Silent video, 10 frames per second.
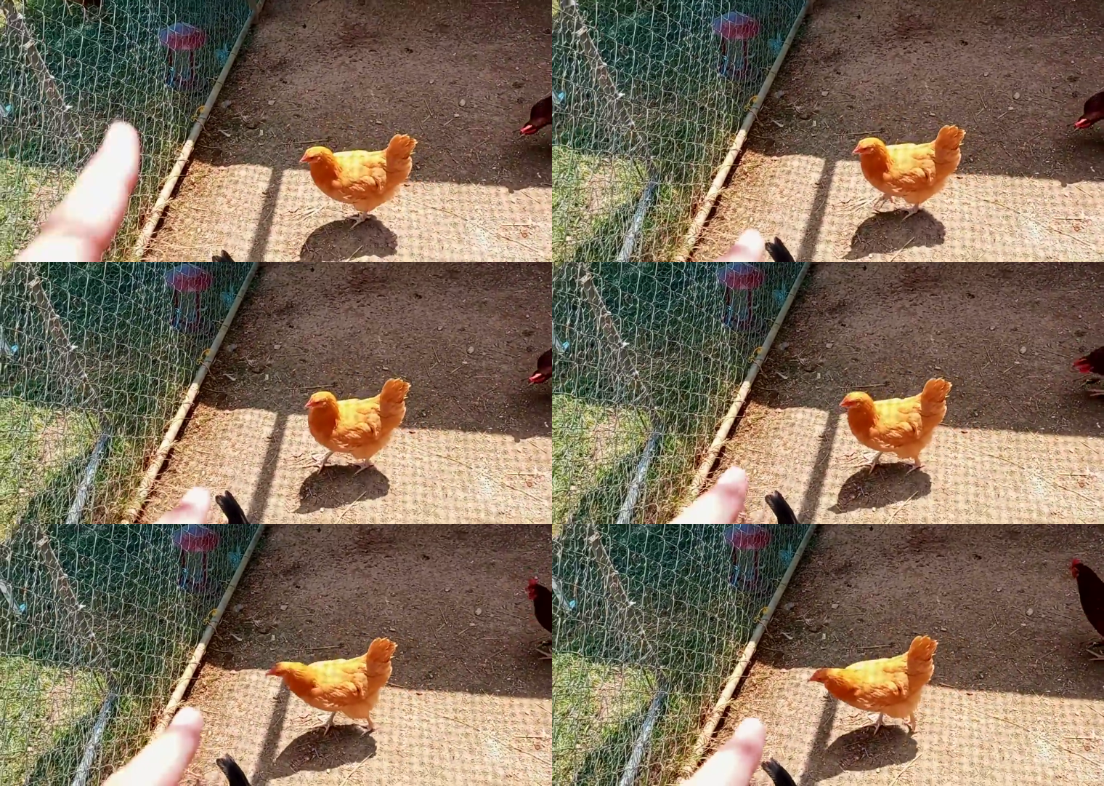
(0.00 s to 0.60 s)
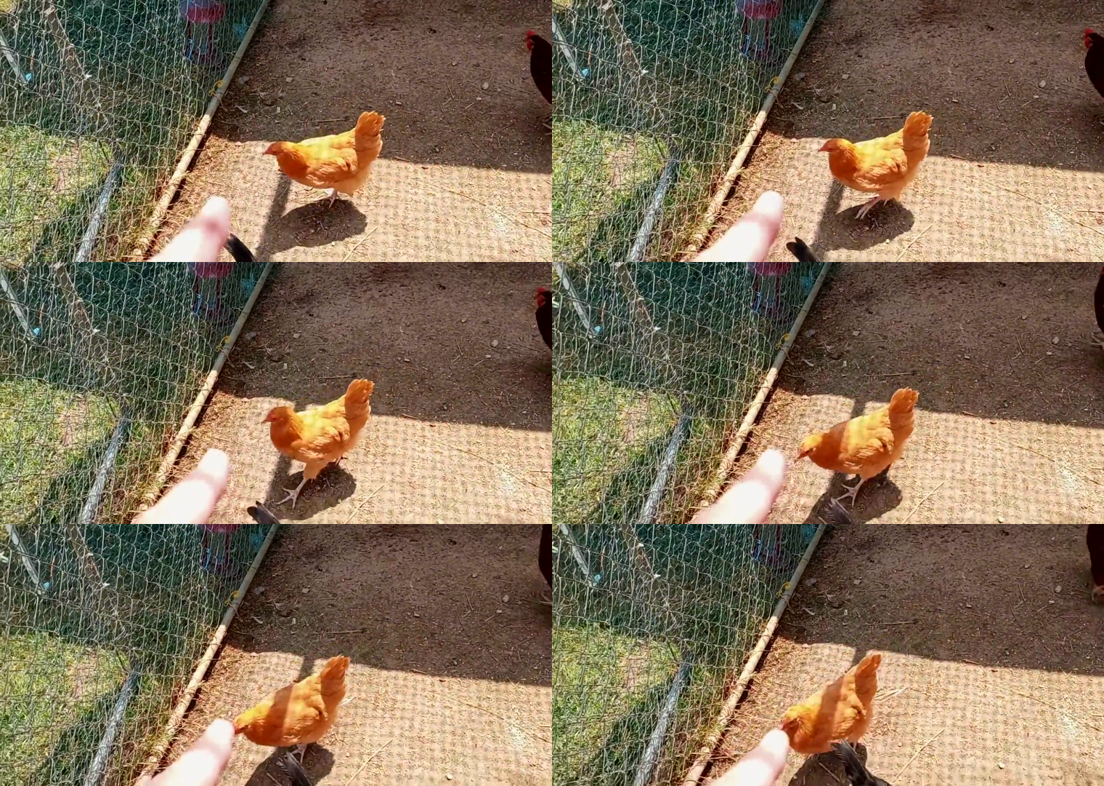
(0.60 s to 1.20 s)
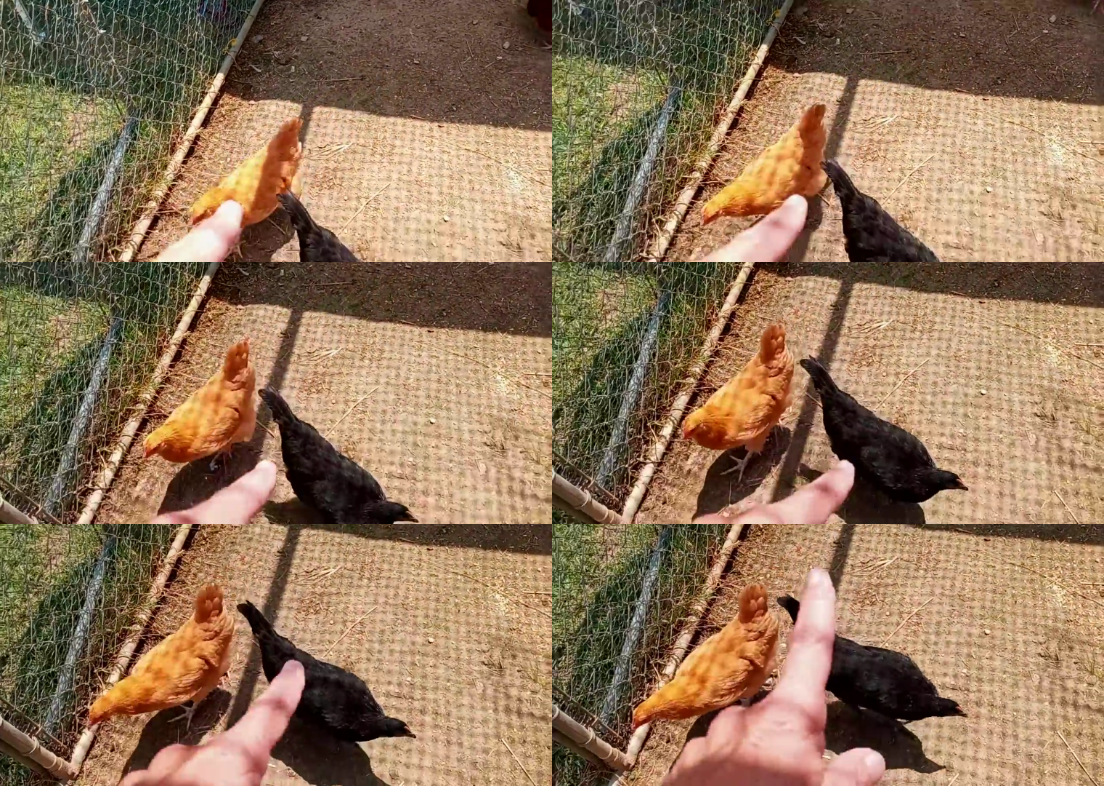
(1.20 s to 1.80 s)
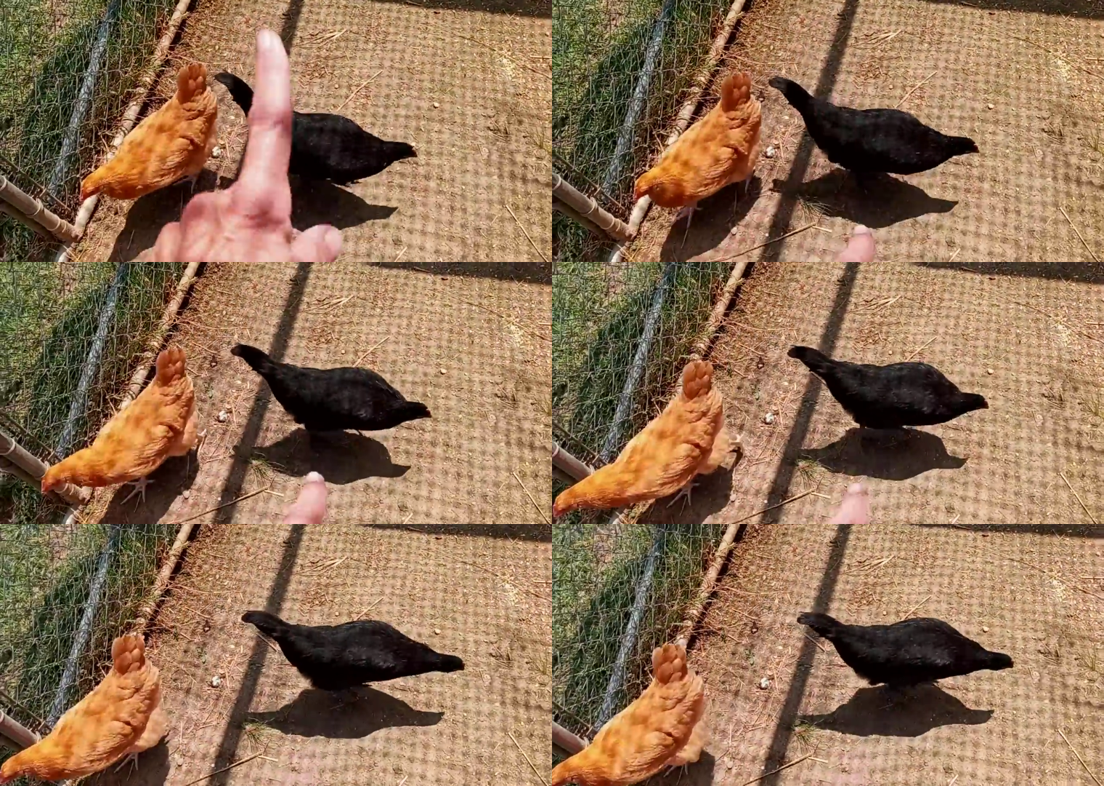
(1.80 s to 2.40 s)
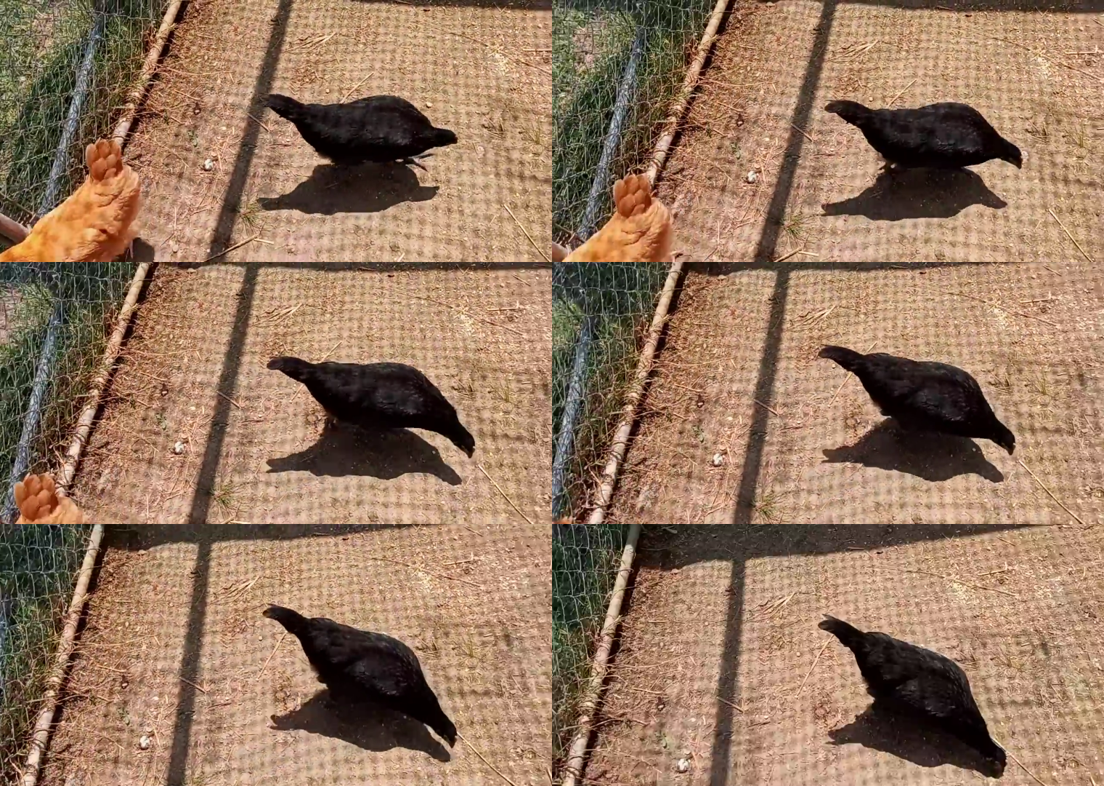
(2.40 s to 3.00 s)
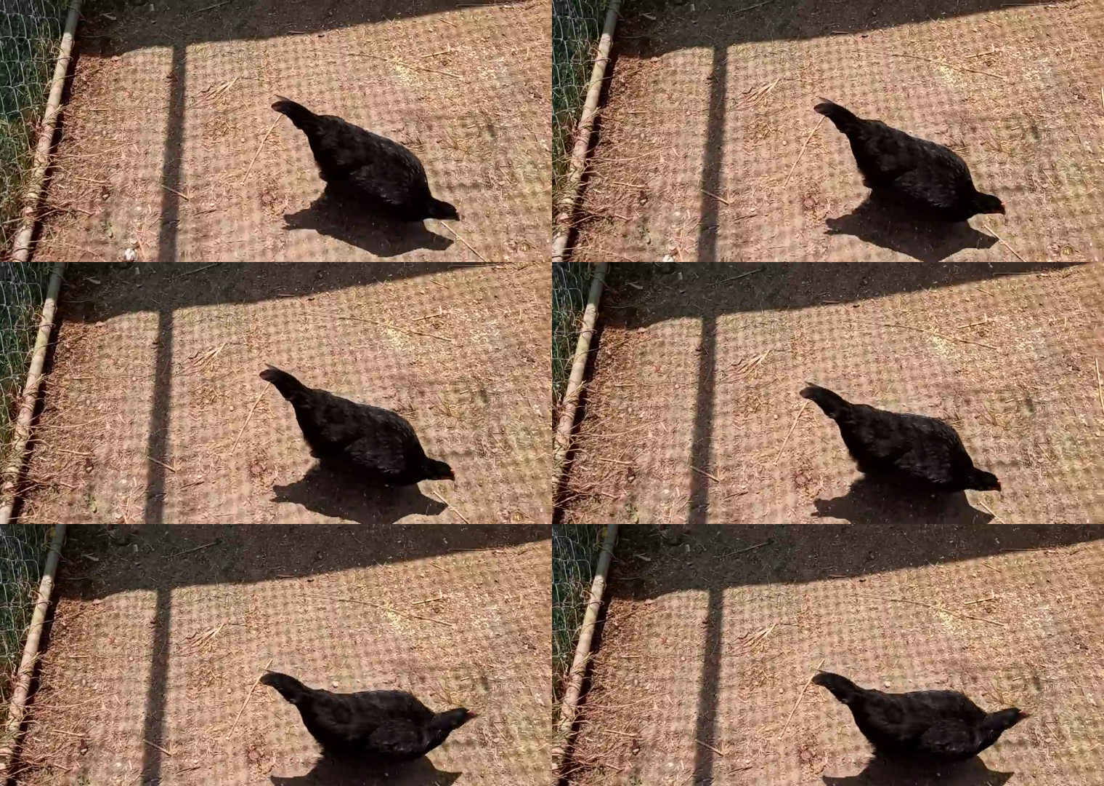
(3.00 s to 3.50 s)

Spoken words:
[unreadable: no face in view]